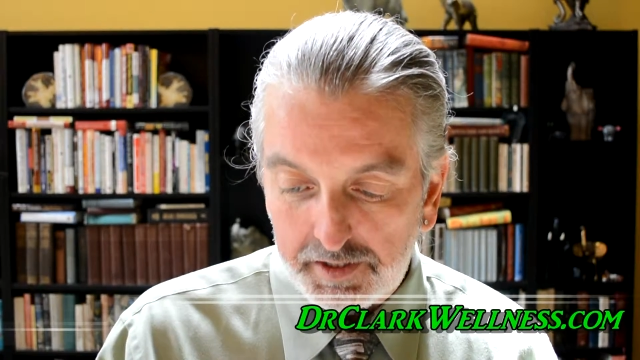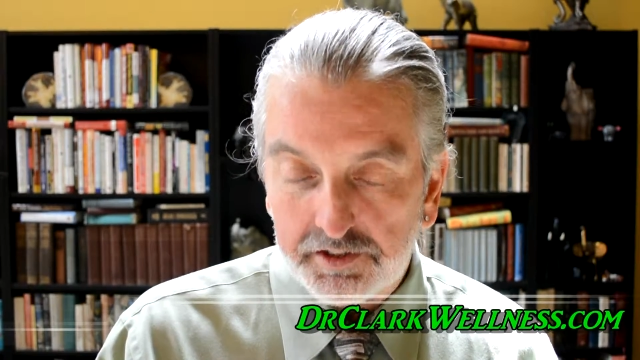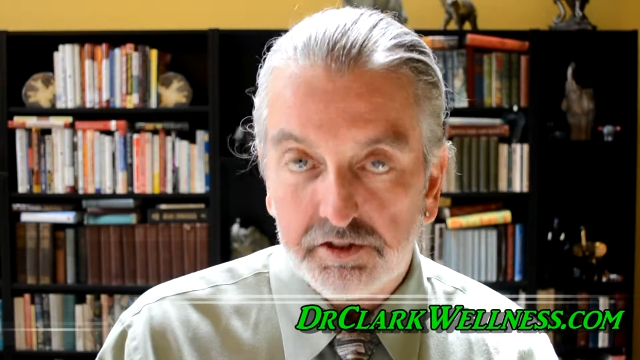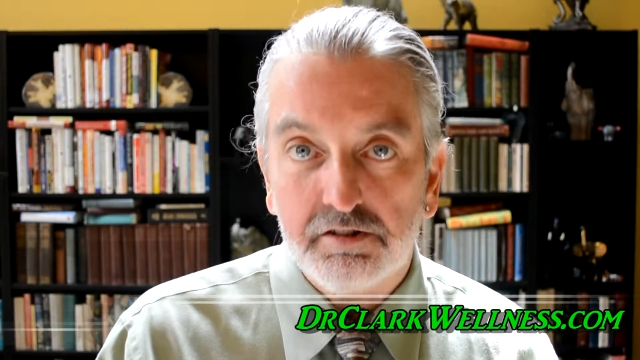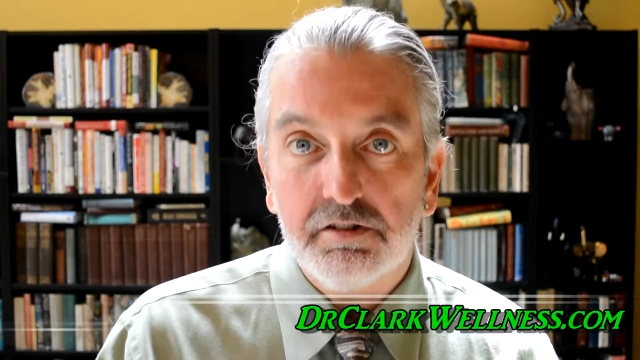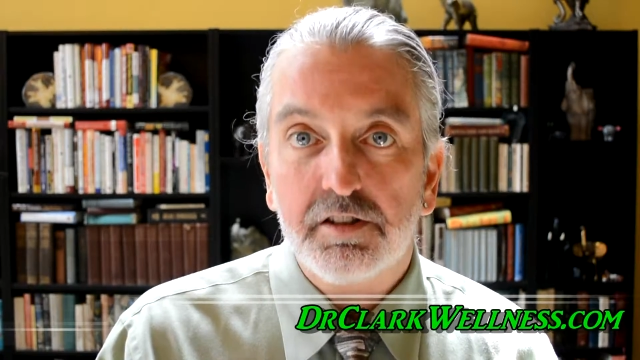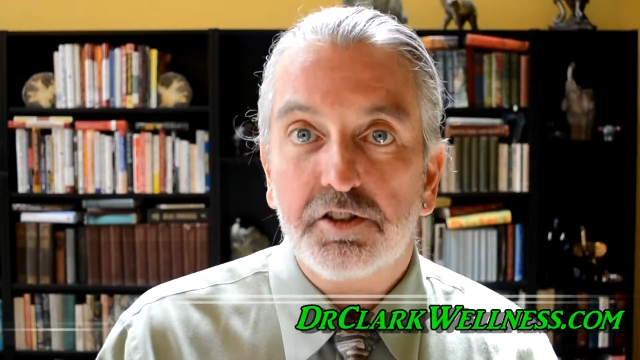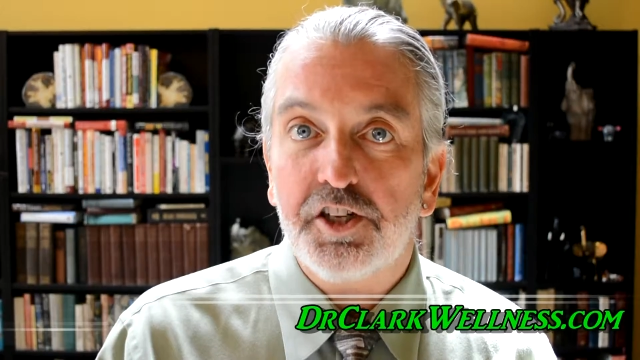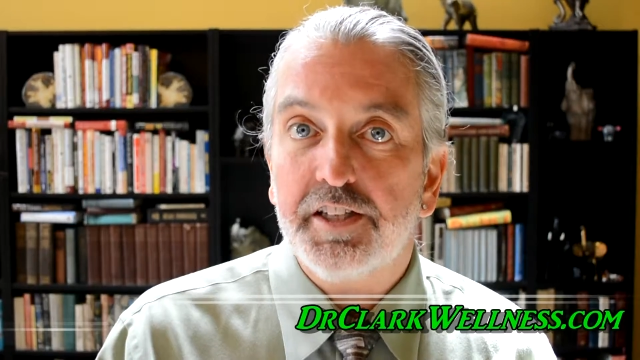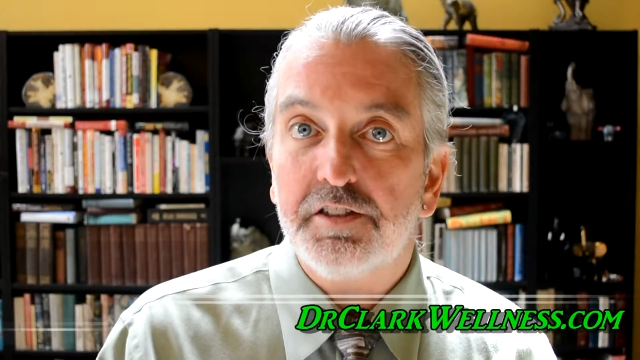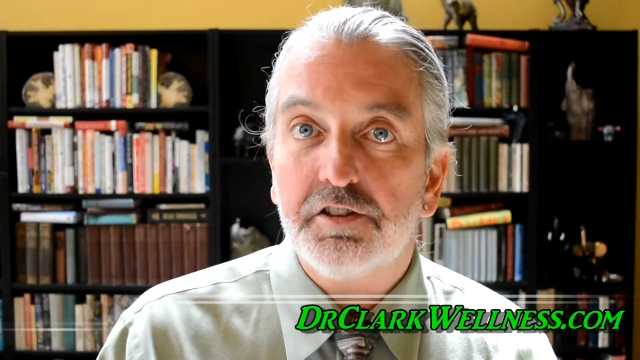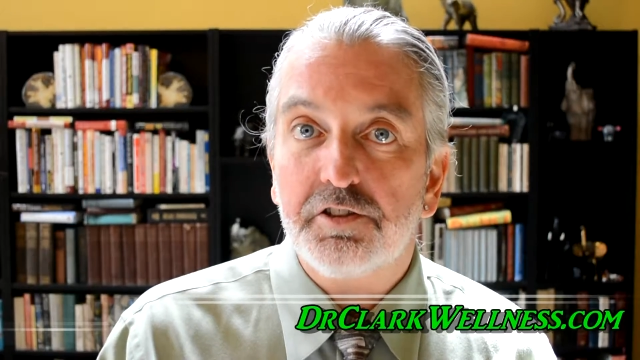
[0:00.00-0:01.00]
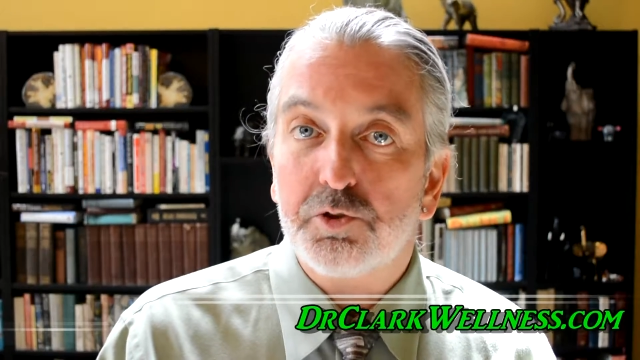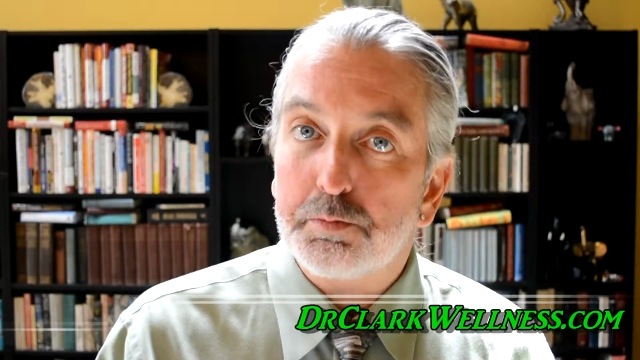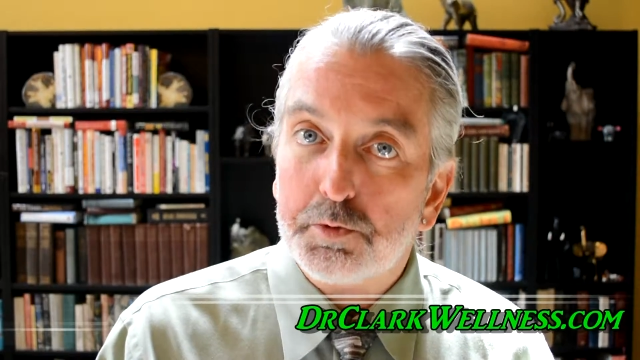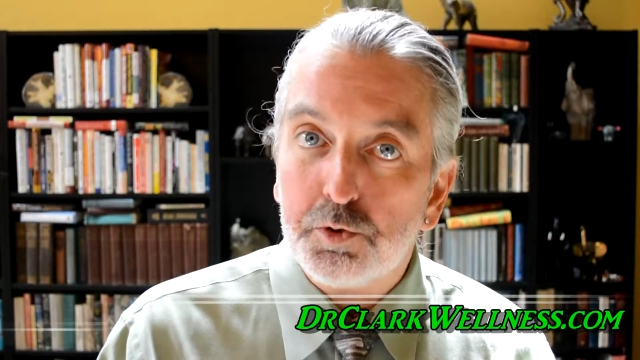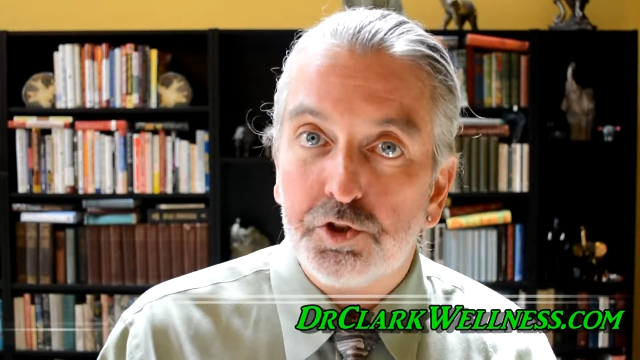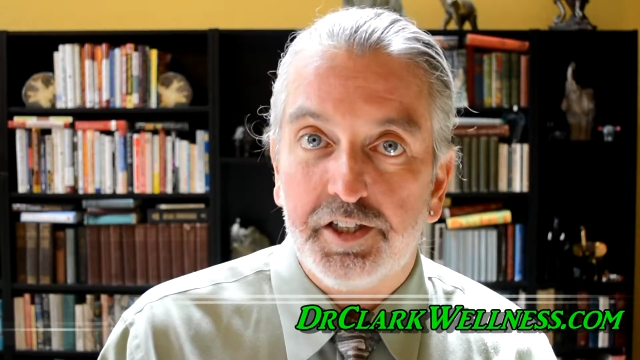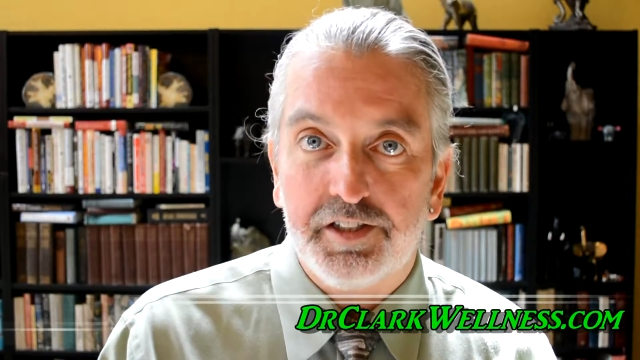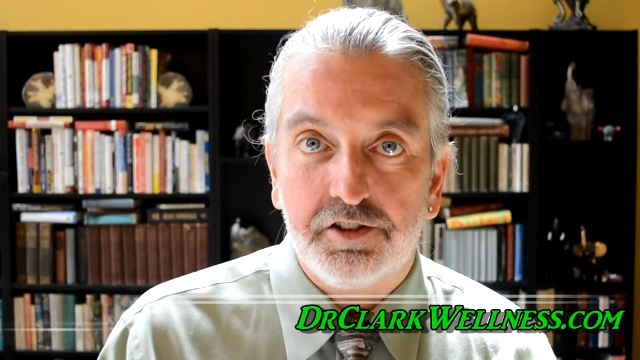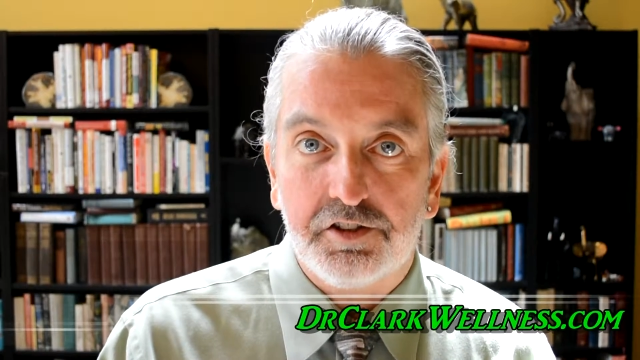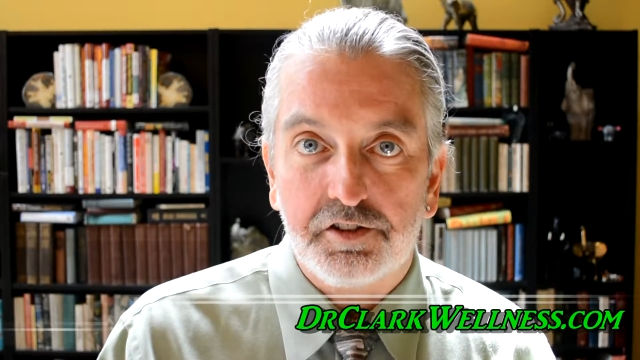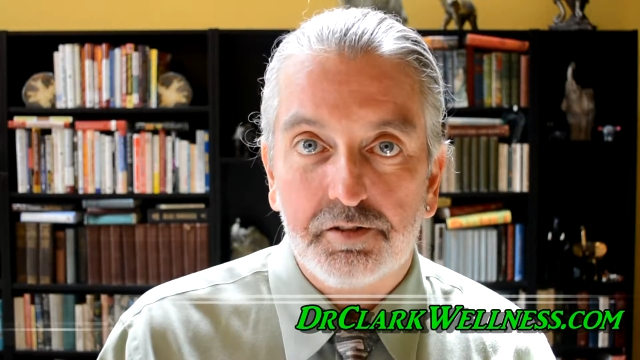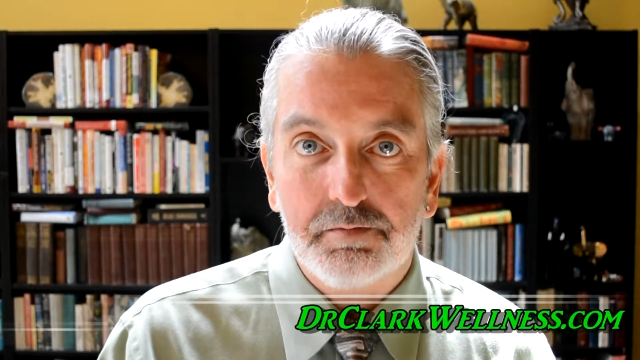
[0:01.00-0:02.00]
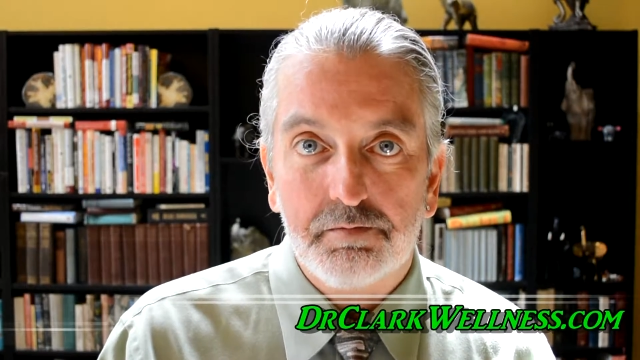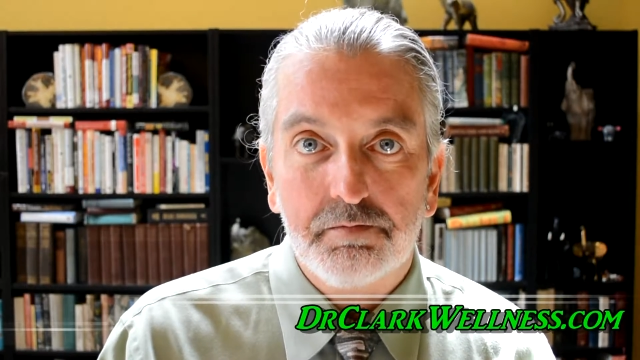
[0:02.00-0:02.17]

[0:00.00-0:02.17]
mental changes or mood changes.